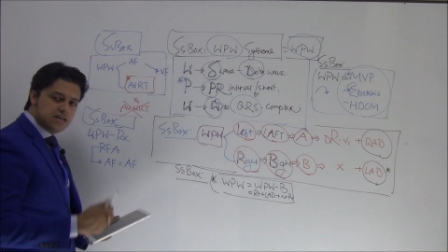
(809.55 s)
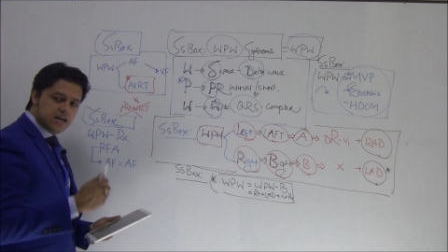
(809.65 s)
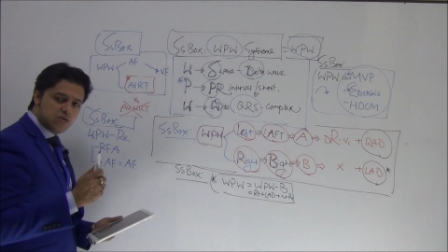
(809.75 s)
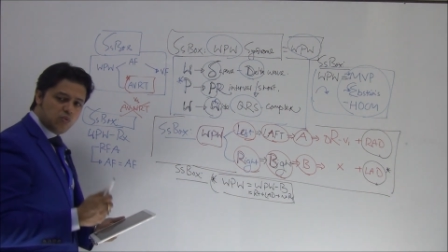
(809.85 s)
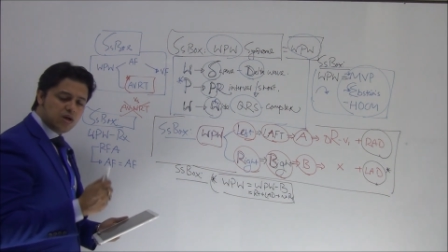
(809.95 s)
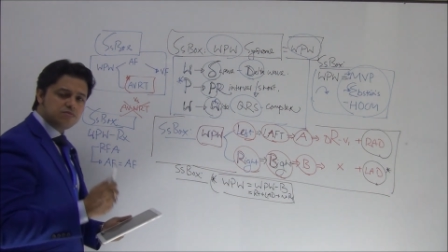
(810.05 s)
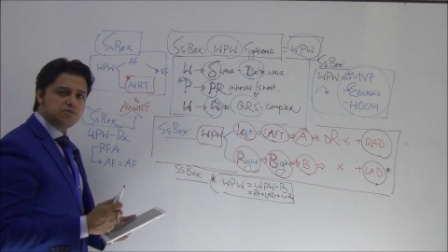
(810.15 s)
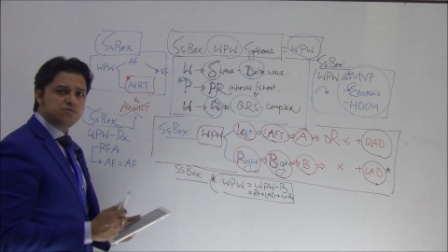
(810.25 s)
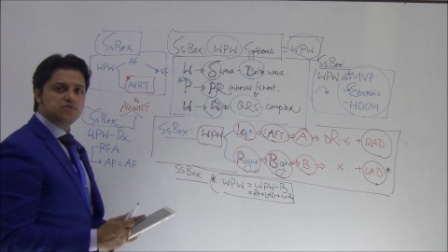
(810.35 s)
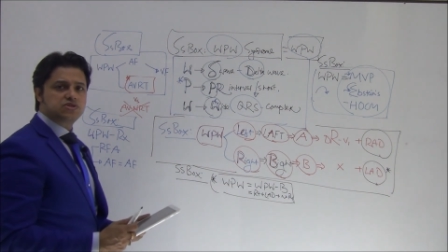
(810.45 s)
And one of
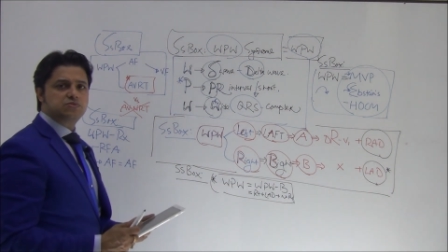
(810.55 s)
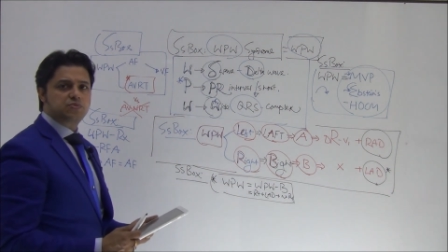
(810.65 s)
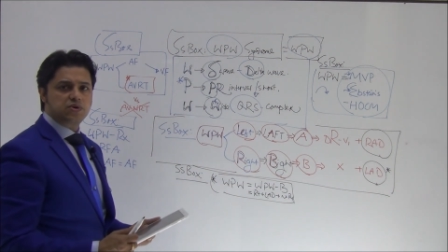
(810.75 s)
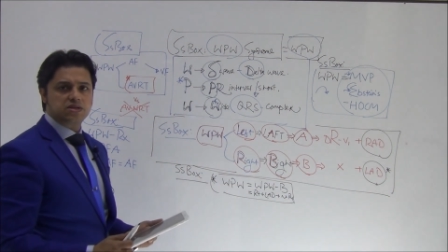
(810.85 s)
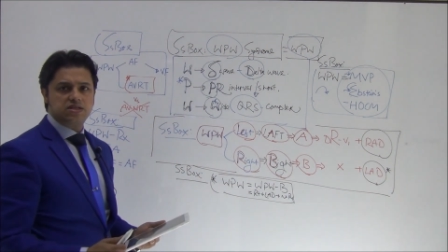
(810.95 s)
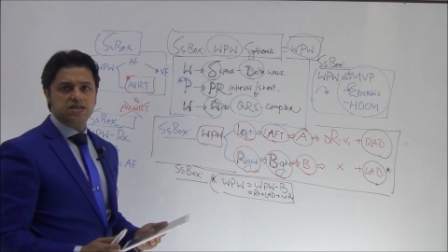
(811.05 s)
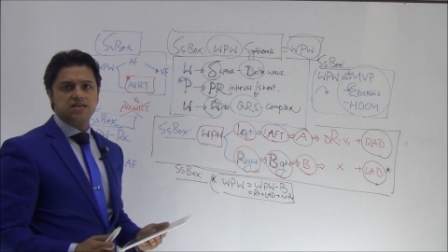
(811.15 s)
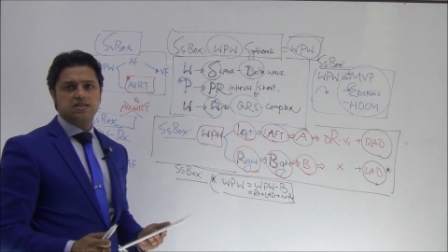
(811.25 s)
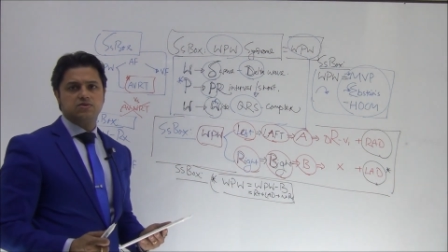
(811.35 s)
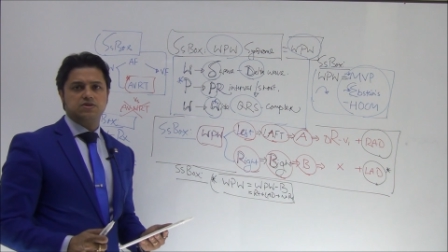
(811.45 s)
the most important
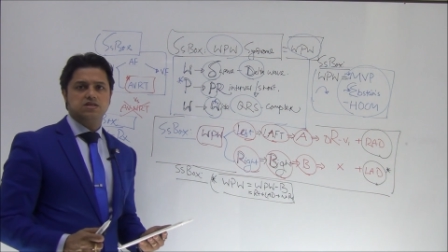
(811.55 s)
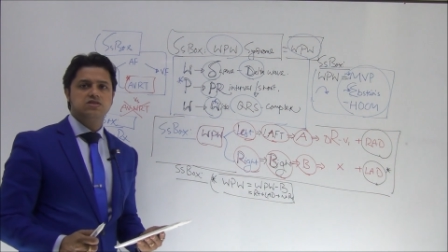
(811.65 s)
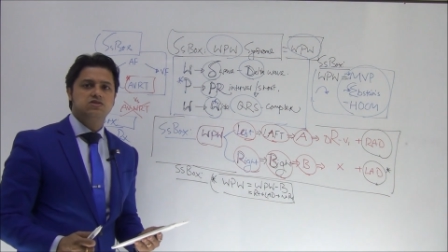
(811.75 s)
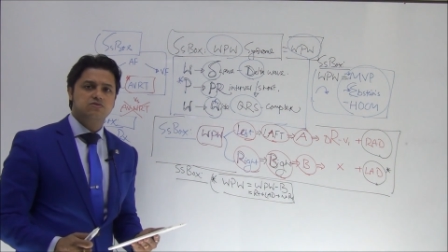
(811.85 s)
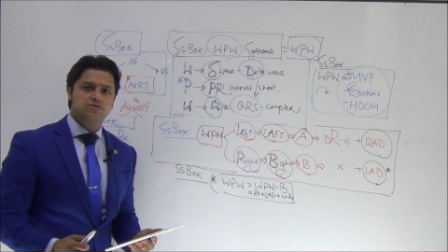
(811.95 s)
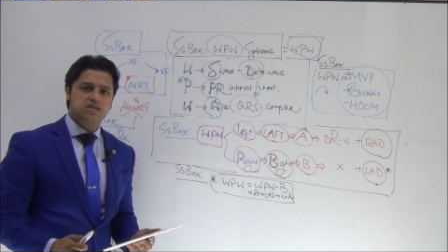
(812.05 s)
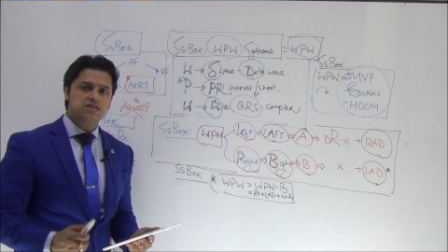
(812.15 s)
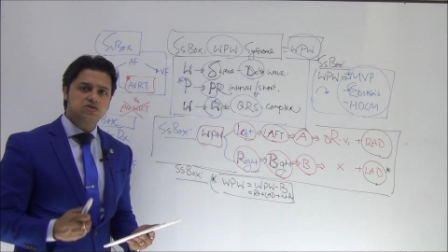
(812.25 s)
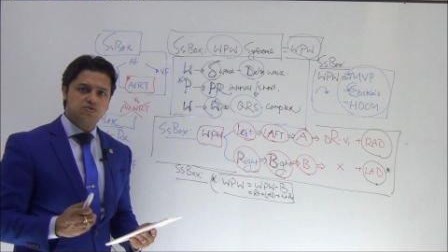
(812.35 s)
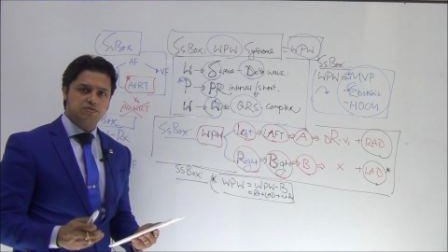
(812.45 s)
thing that we
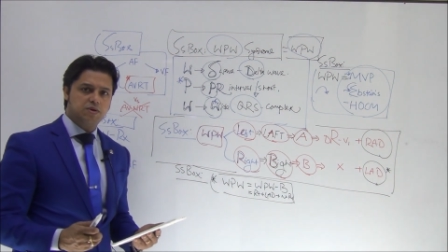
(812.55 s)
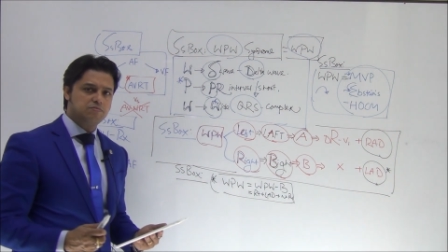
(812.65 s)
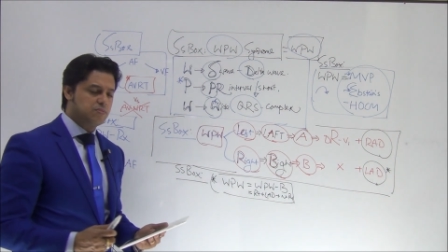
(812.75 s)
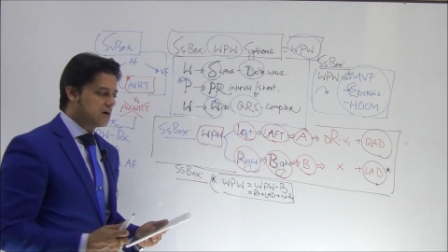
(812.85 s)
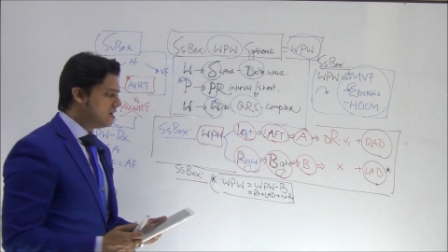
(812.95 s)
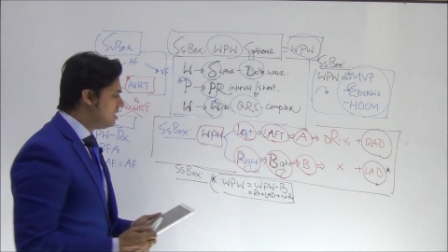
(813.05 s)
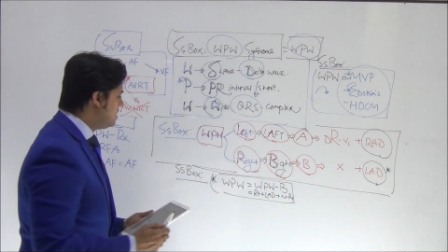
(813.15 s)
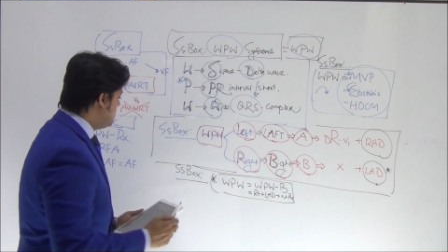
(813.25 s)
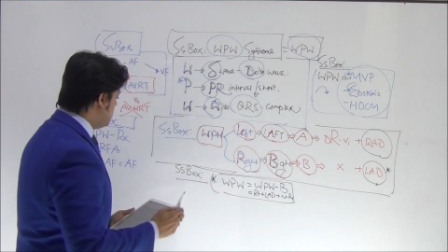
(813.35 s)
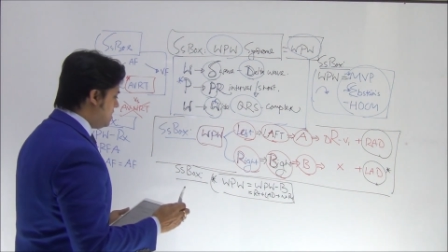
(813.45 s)
need to remember
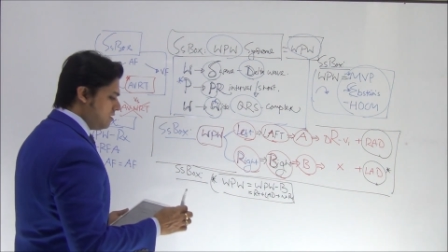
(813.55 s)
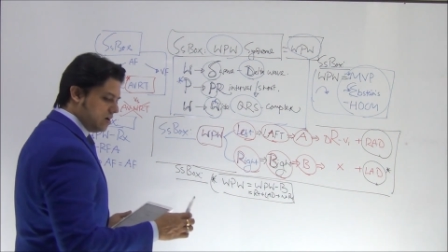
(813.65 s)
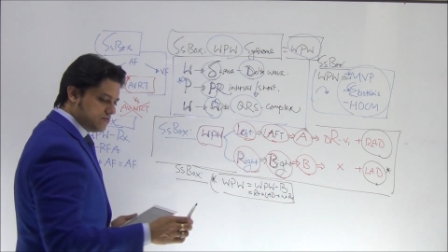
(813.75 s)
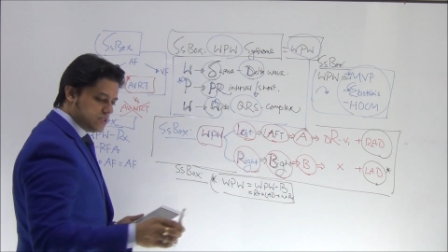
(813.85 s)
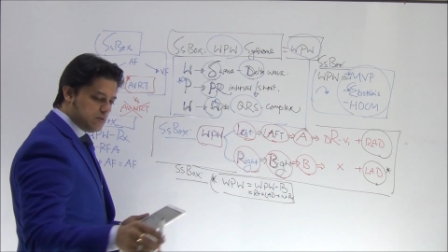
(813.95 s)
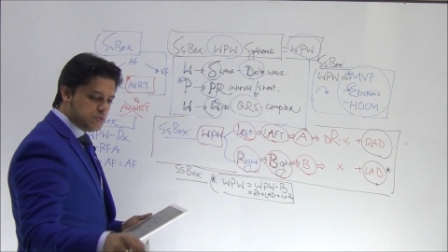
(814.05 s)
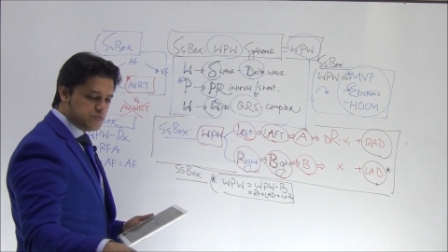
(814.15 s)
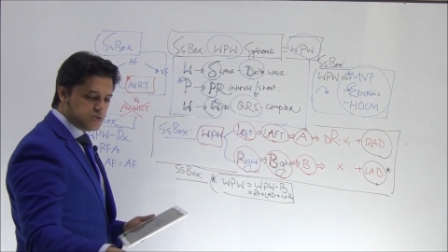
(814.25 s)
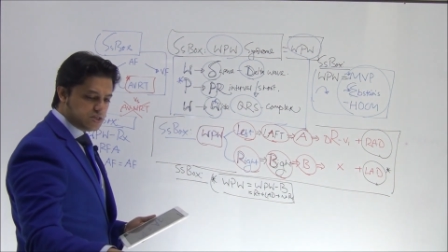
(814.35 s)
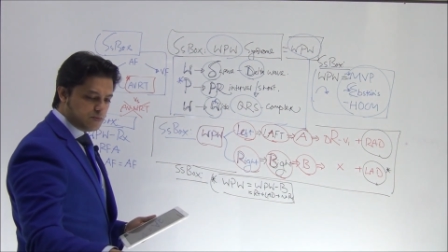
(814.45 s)
of
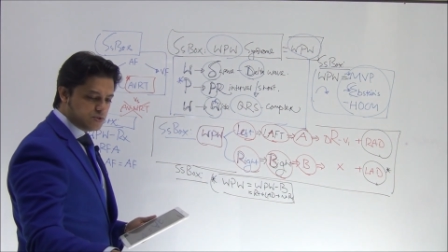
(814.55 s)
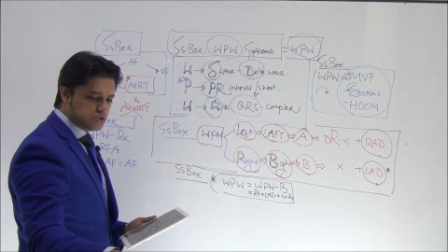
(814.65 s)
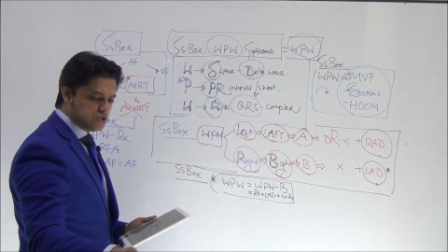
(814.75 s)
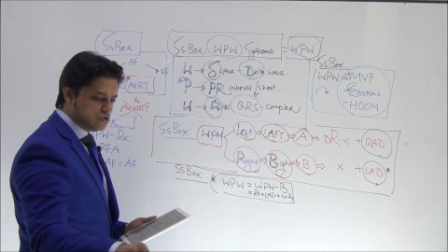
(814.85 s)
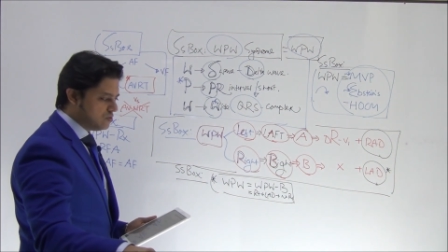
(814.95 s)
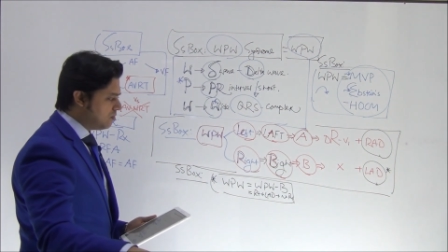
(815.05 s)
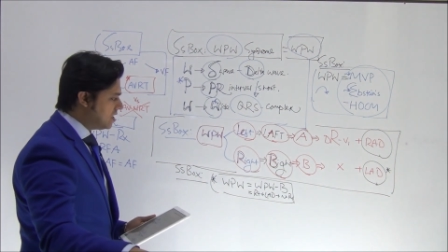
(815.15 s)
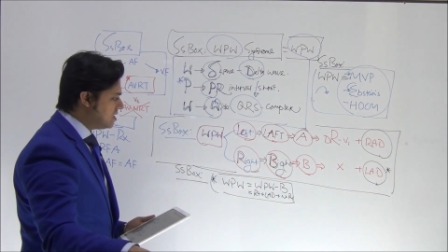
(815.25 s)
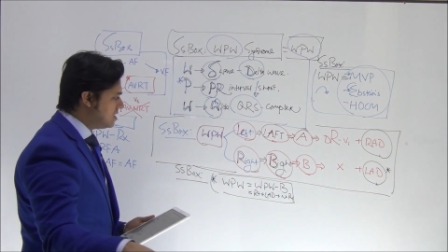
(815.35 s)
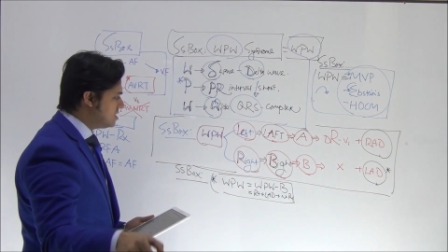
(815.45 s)
WPW syndrome,
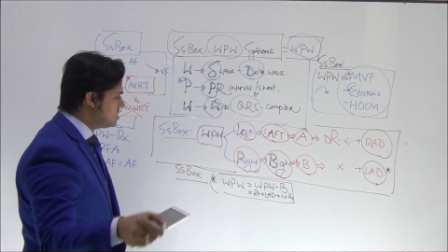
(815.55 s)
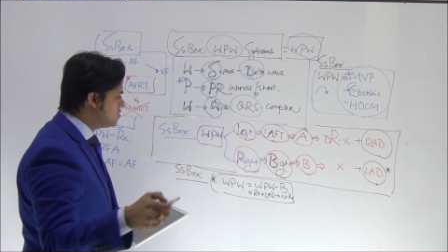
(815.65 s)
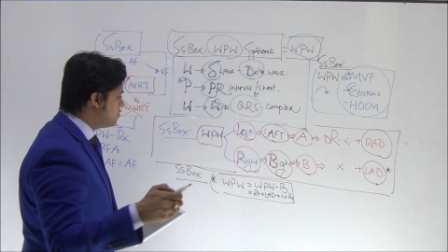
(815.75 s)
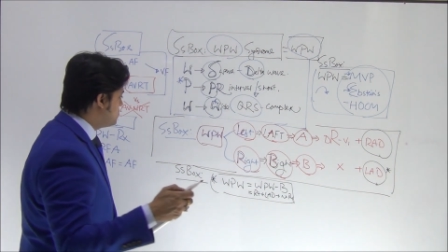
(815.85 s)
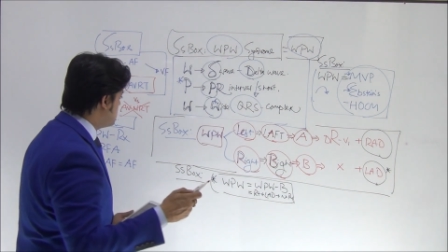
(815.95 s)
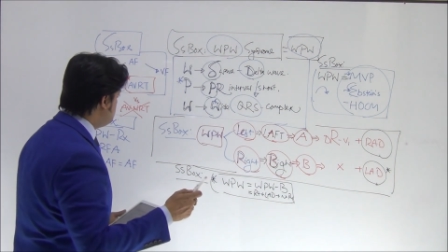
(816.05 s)
minor, this is the